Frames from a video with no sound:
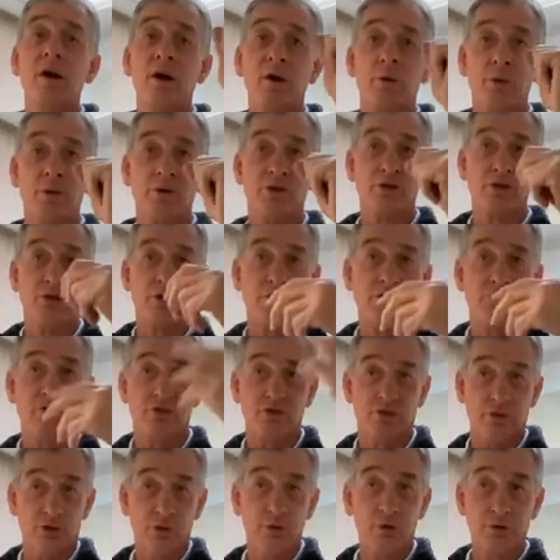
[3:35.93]
which is
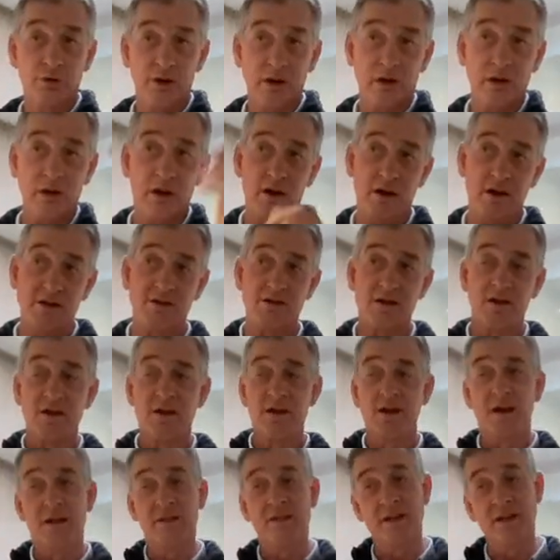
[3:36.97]
the awning light,
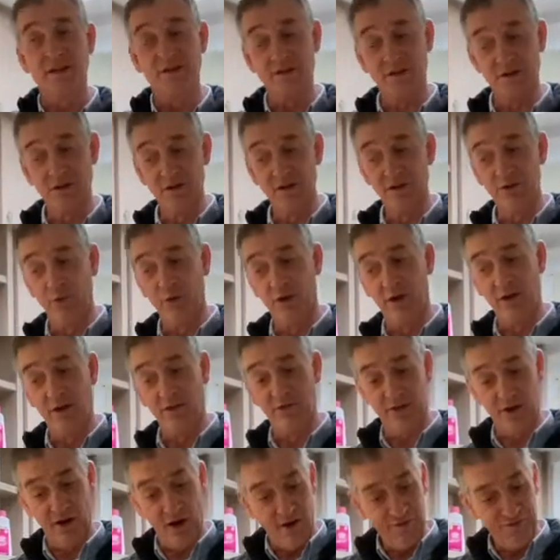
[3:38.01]
and there's another one on
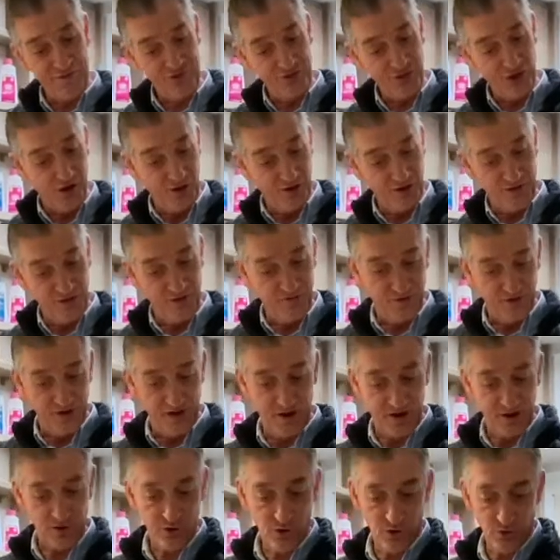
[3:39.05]
the off side of the
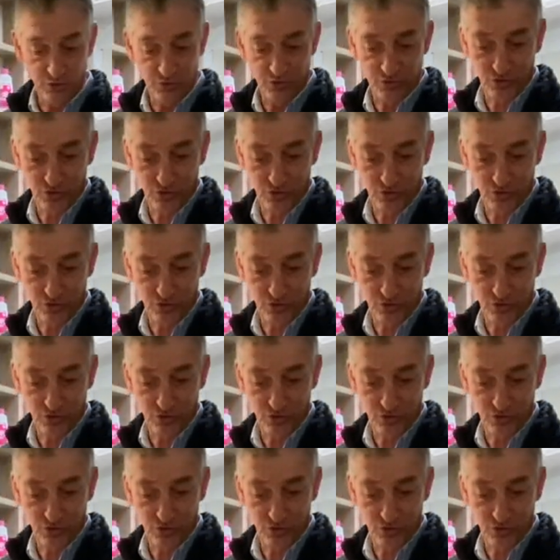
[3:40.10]
vehicle